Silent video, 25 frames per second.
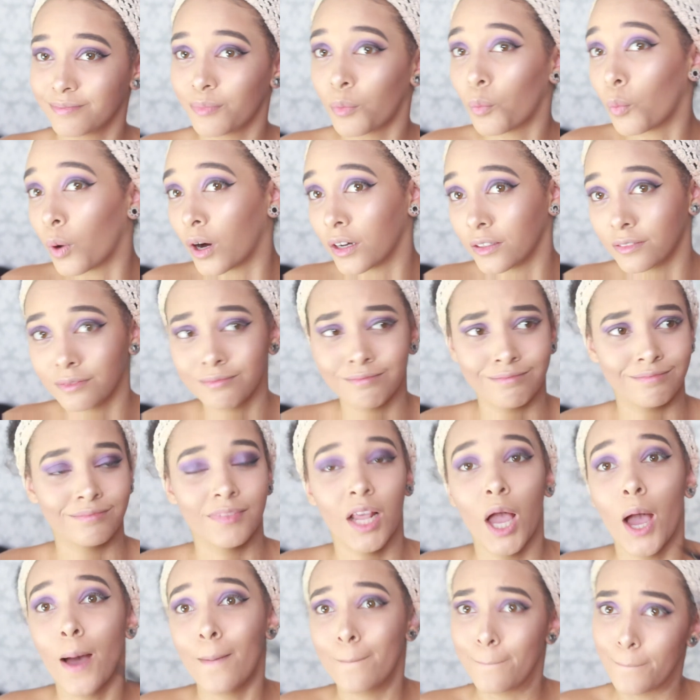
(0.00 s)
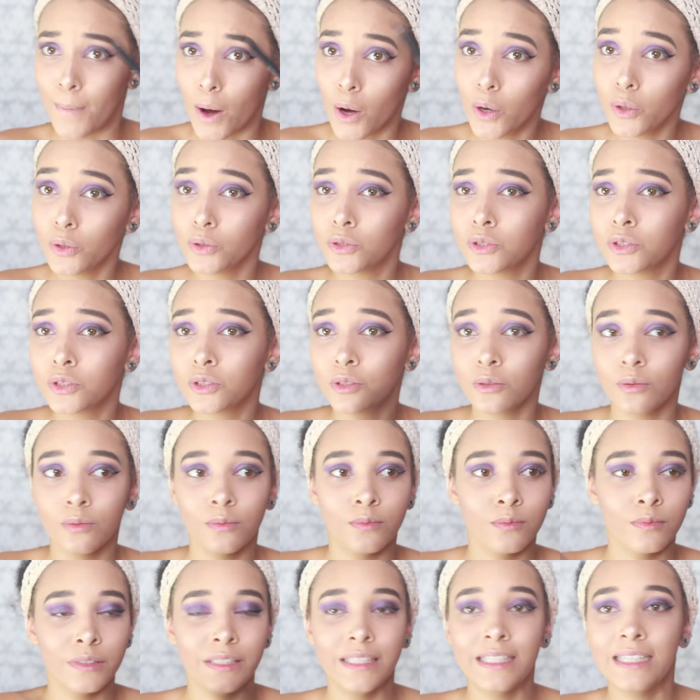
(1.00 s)
one, most,
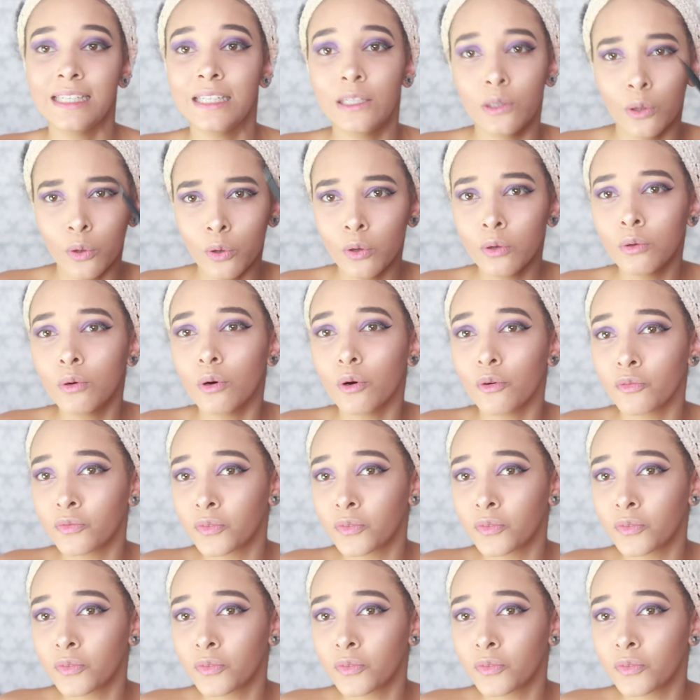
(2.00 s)
nearly all